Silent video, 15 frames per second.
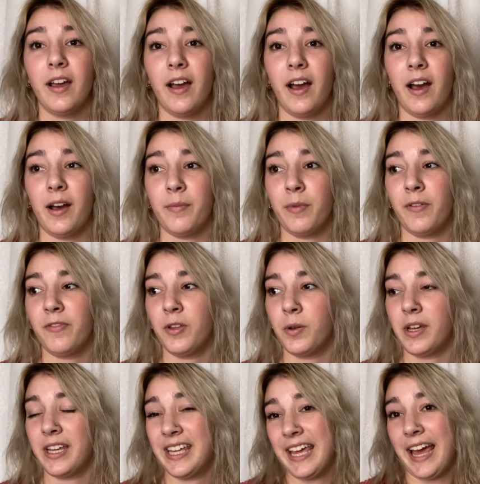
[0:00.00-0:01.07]
If you
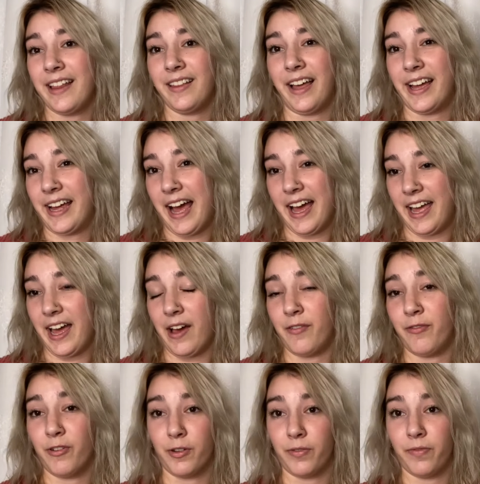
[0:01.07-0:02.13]
can get, like I have for